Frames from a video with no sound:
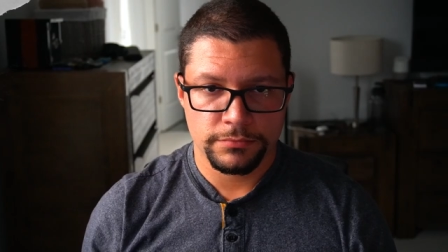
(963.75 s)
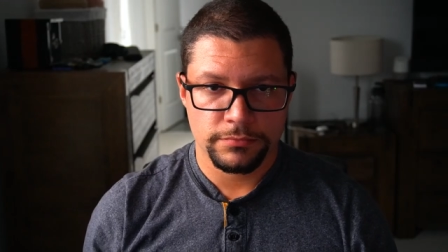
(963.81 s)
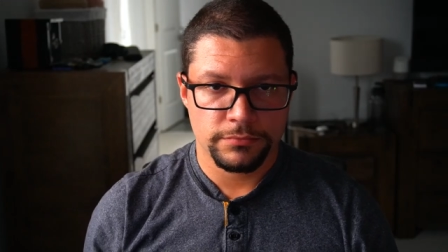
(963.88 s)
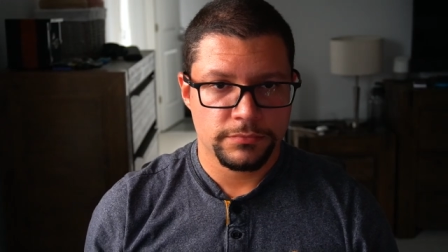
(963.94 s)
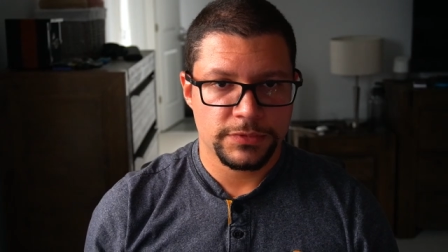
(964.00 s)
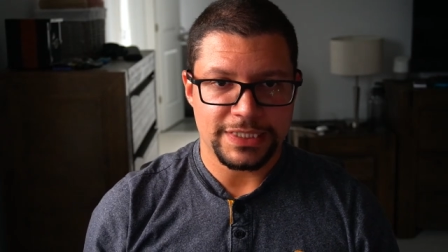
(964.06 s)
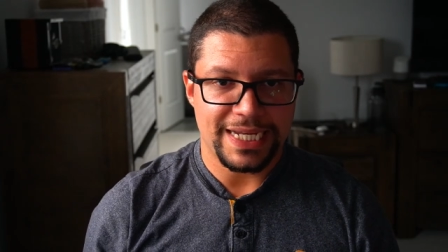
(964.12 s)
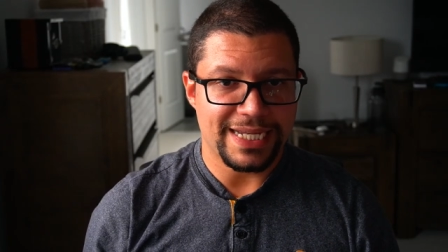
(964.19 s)

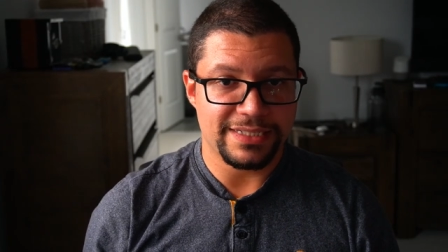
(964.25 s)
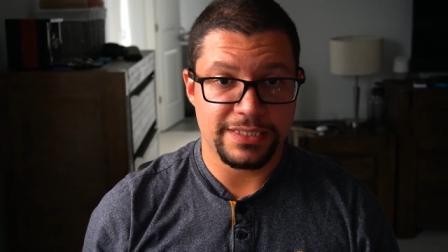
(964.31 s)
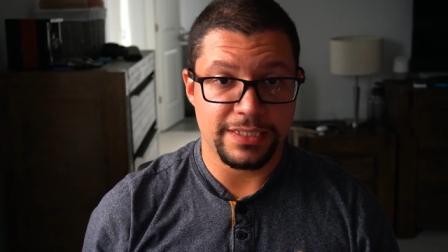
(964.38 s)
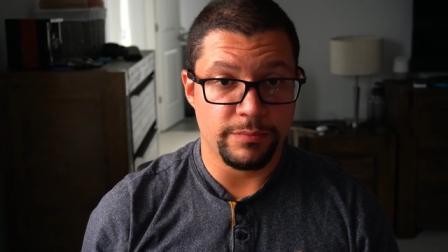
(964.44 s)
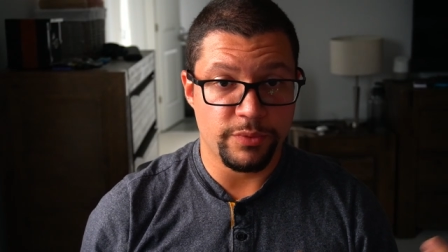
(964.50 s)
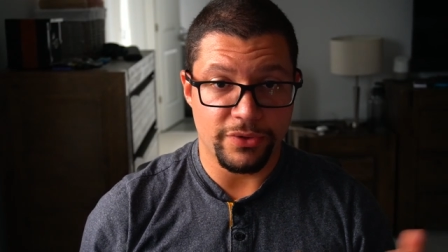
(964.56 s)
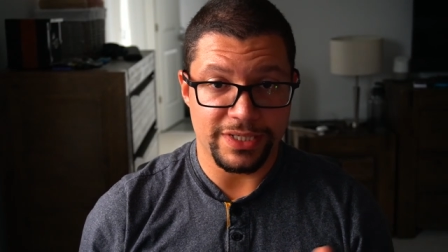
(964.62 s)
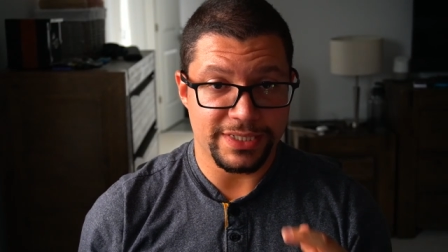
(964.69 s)
As simple
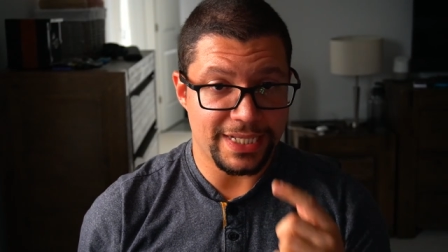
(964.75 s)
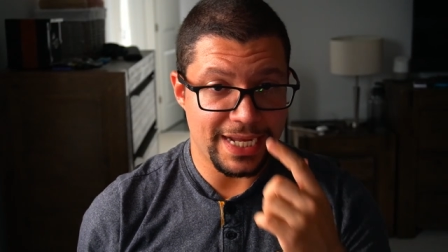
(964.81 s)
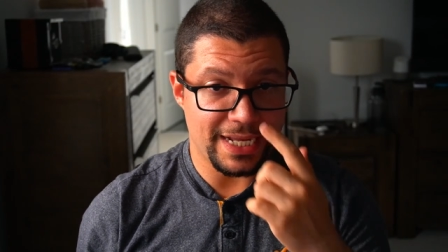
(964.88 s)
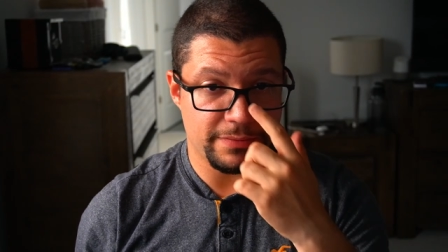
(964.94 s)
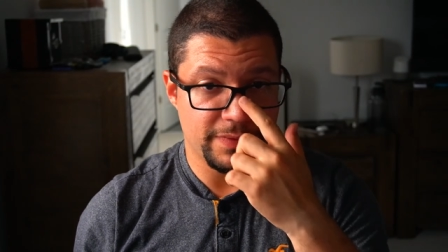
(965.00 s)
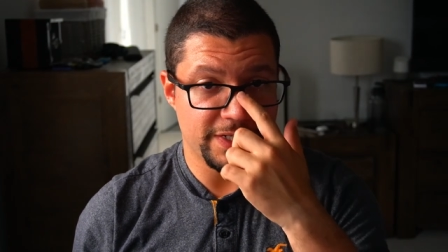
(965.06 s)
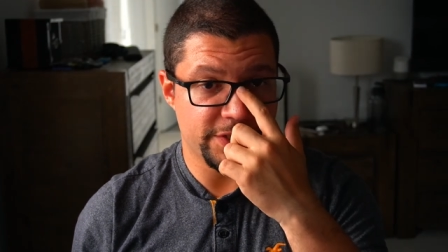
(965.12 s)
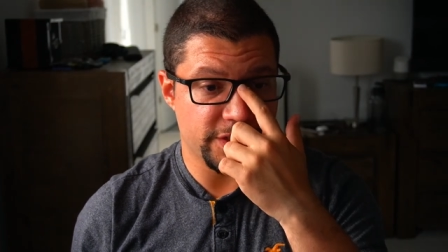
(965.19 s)
as that, I
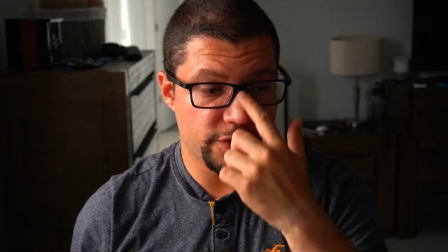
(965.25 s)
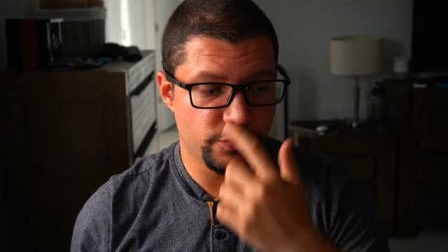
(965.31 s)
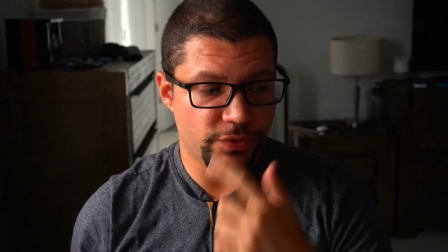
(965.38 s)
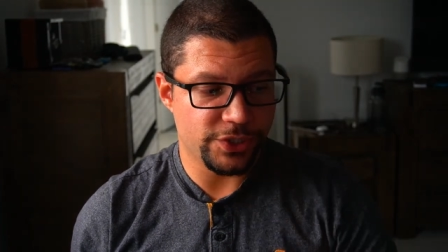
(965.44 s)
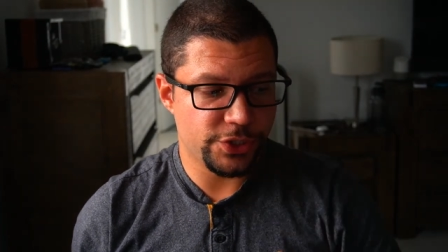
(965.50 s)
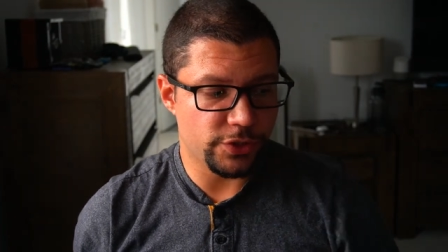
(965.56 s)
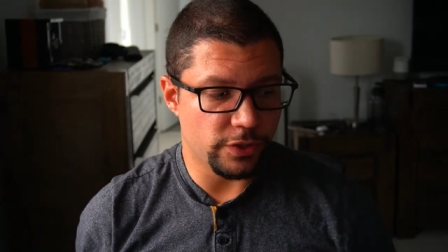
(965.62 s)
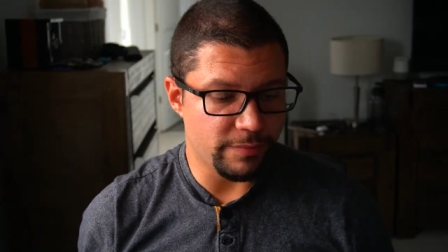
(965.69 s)
just switched to the
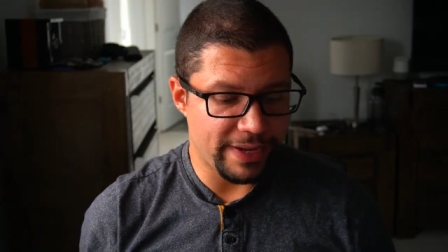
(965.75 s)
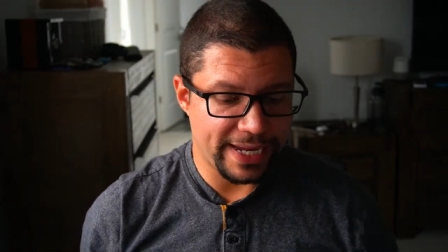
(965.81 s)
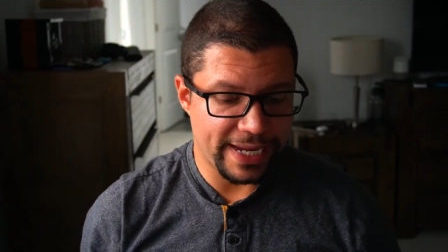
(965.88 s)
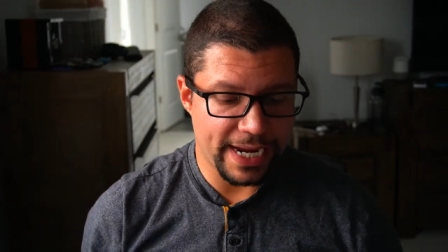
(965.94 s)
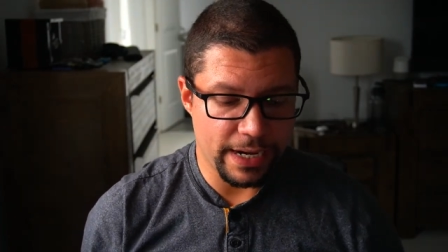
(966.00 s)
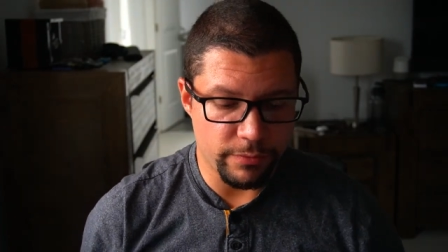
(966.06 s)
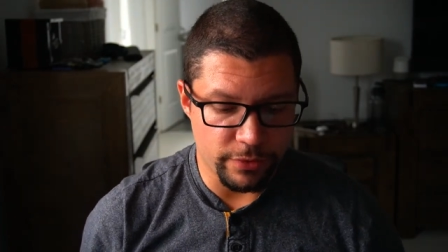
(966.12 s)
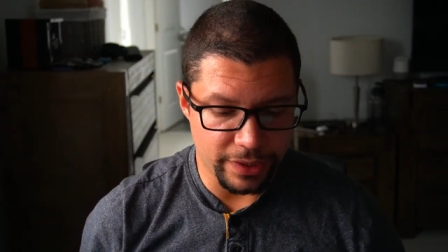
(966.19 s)
main camera.
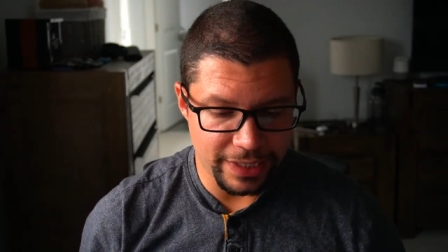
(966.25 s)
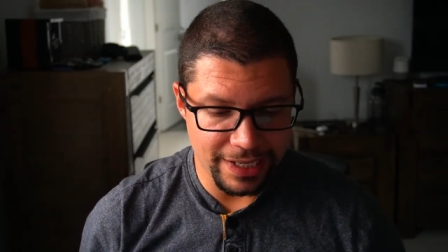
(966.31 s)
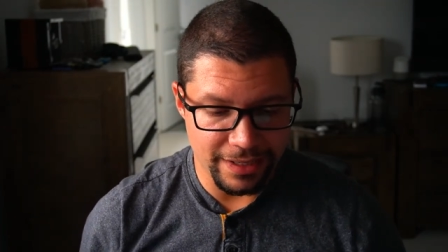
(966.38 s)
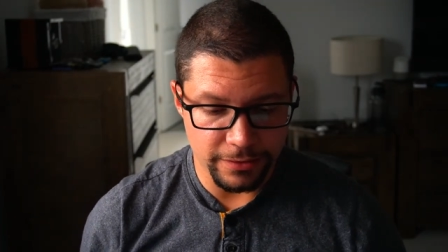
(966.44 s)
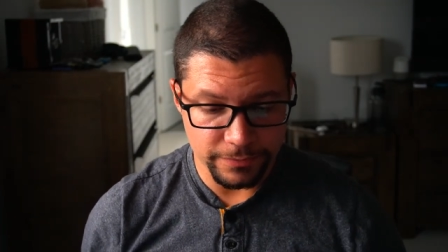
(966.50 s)
Now,